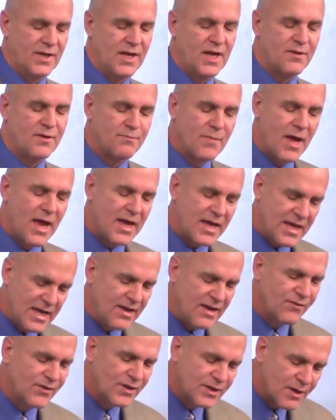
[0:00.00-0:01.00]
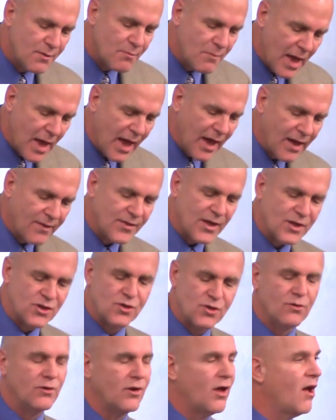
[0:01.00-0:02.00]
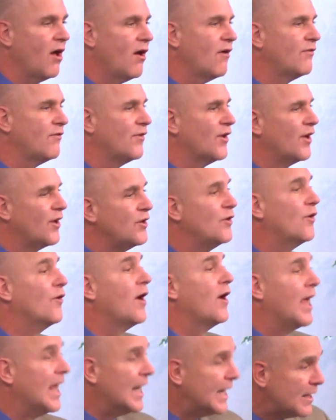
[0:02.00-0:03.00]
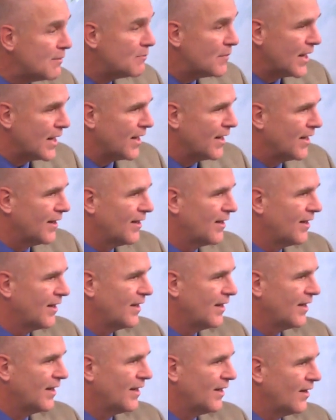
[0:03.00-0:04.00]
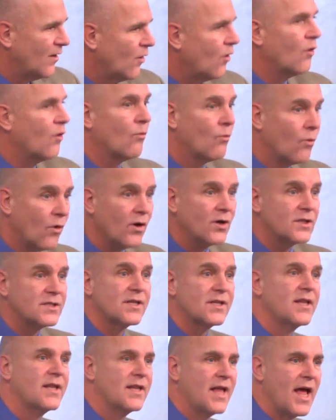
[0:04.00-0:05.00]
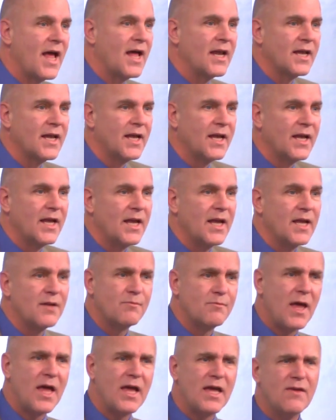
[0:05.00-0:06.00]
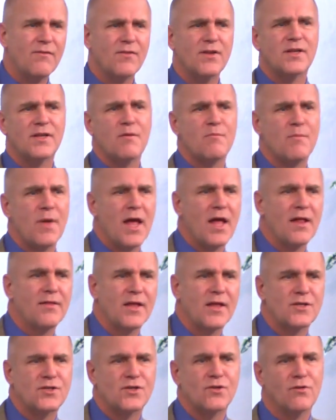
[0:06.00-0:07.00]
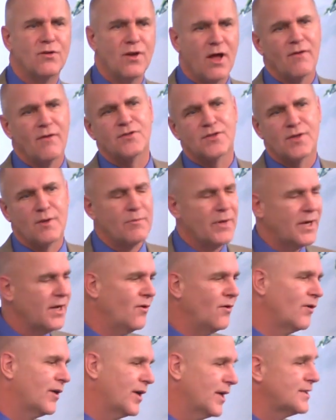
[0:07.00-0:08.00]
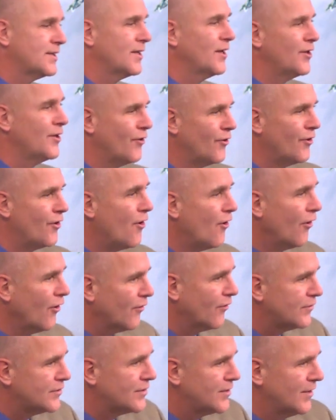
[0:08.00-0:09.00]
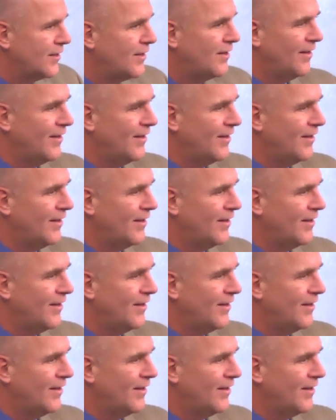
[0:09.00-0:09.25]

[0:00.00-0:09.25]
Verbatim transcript: It may even demand that you love your enemy, or worse than that. It may even demand that you love somebody who gets on your nerves.